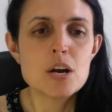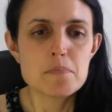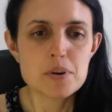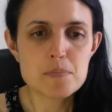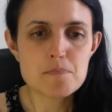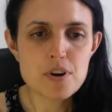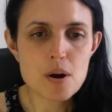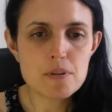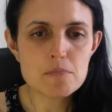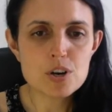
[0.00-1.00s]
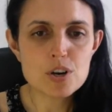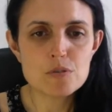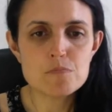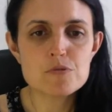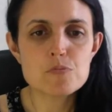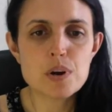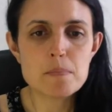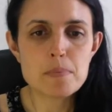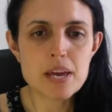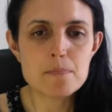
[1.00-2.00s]
But the problem comes when
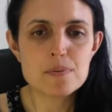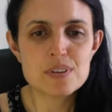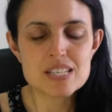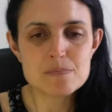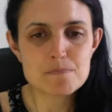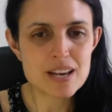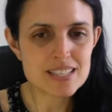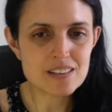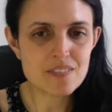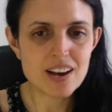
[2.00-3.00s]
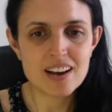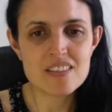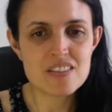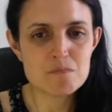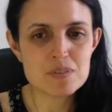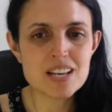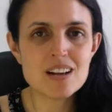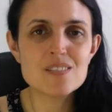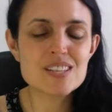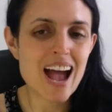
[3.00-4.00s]
people specify
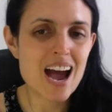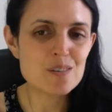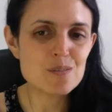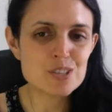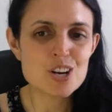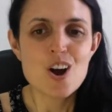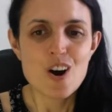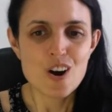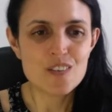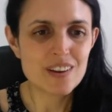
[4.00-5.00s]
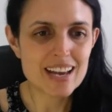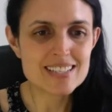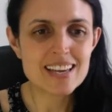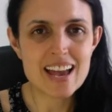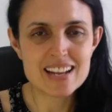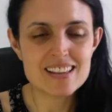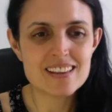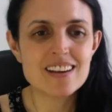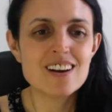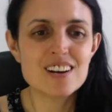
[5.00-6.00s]
themselves out of getting
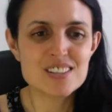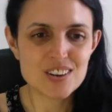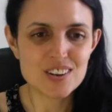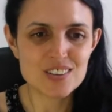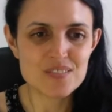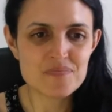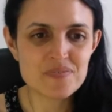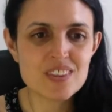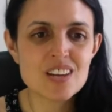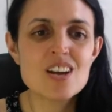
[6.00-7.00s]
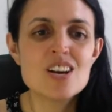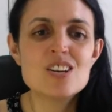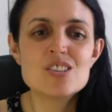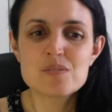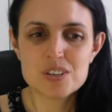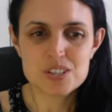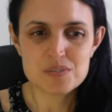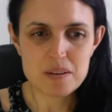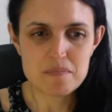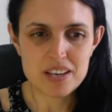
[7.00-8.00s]
anything at all. So what do
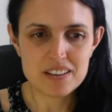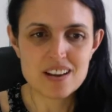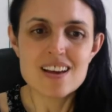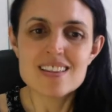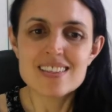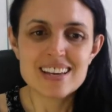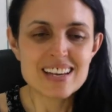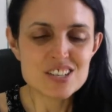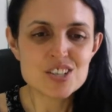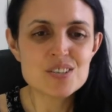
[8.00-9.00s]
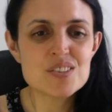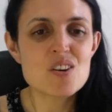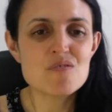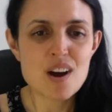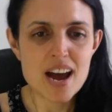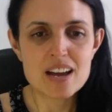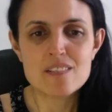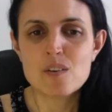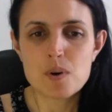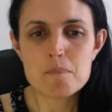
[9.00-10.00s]
I mean? The issues
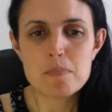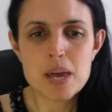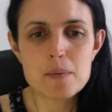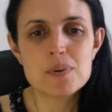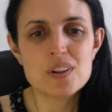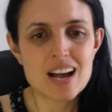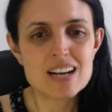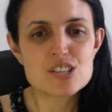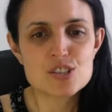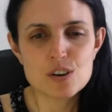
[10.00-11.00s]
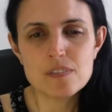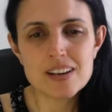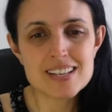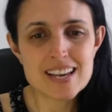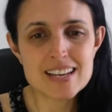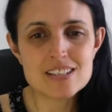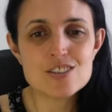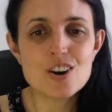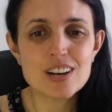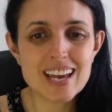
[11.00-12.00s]
arrive when people are so fixated
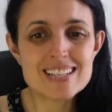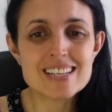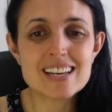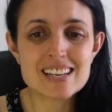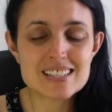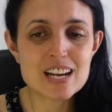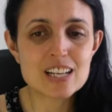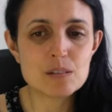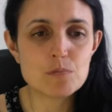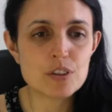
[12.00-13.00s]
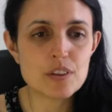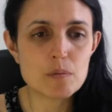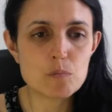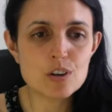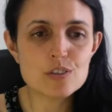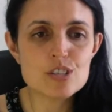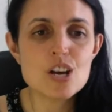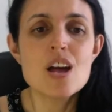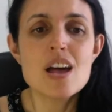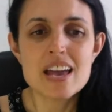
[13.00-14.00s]
on getting exactly what they want
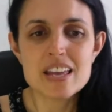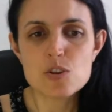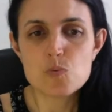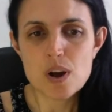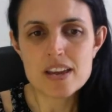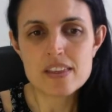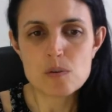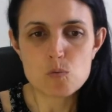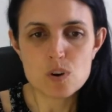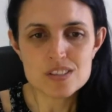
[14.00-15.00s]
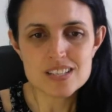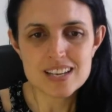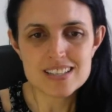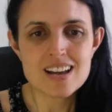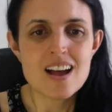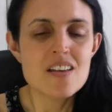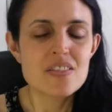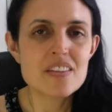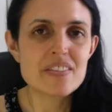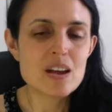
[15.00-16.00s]
in the way they want it
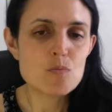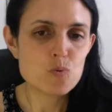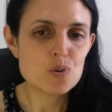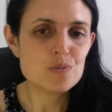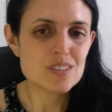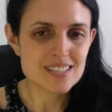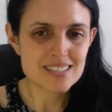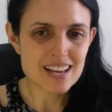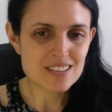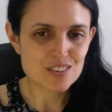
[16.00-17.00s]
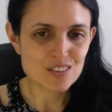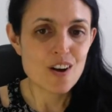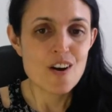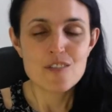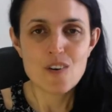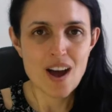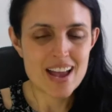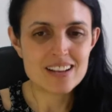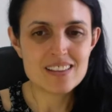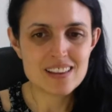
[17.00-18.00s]
that they won't settle for
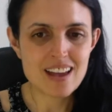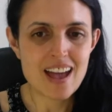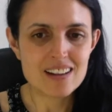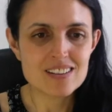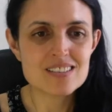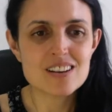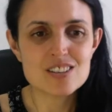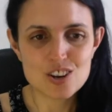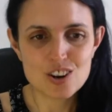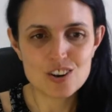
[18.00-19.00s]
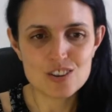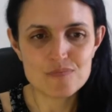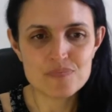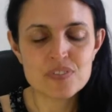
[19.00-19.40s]
anything else at all.